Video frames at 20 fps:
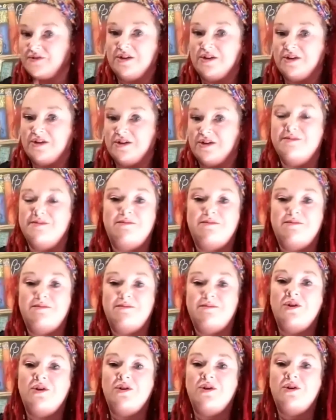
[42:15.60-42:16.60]
minimum go
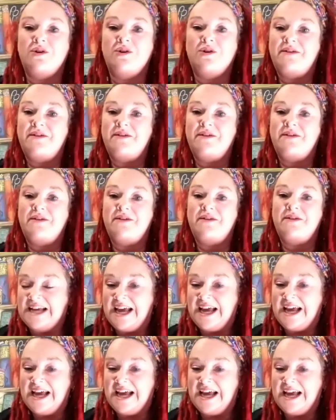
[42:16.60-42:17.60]
up every day.
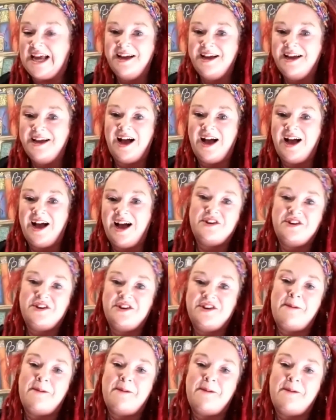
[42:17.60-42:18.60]
And
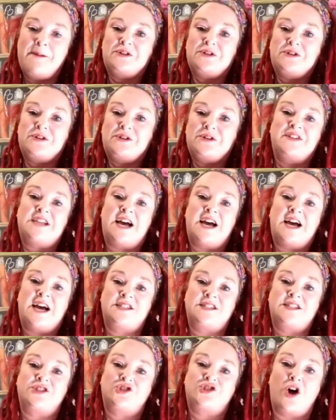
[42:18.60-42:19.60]
they're doing a fantastic
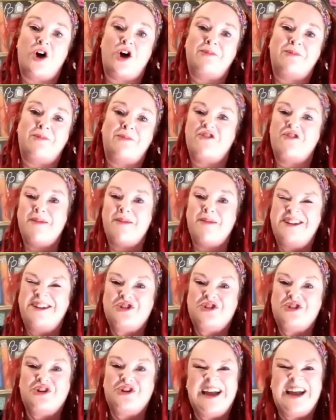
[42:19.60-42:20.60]
job. I'm going to remind you
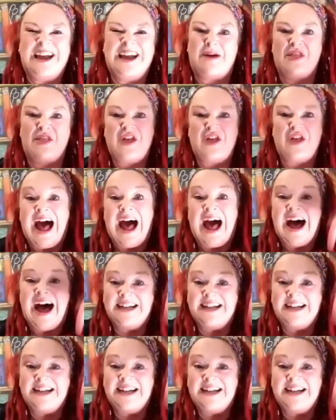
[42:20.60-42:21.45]
again about the hat.